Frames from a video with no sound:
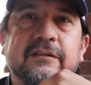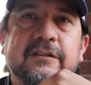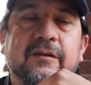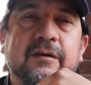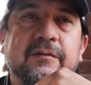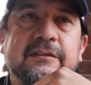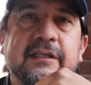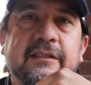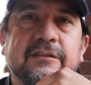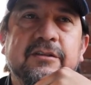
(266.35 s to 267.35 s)
So I would
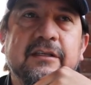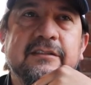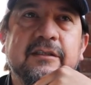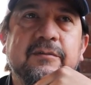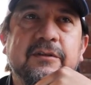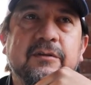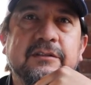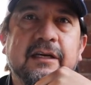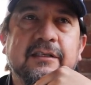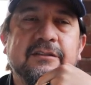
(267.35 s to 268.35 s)
say just try to stick with those
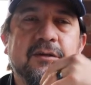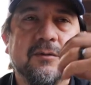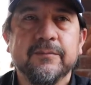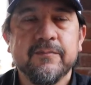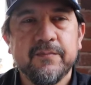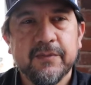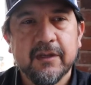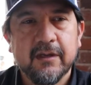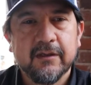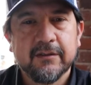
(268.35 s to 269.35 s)
guys. So
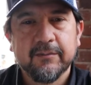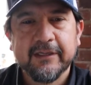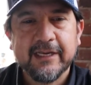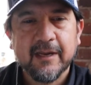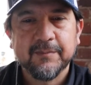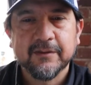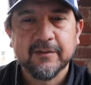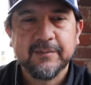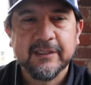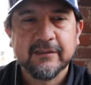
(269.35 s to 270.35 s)
to recap a little
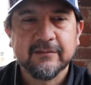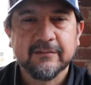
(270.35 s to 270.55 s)
bit,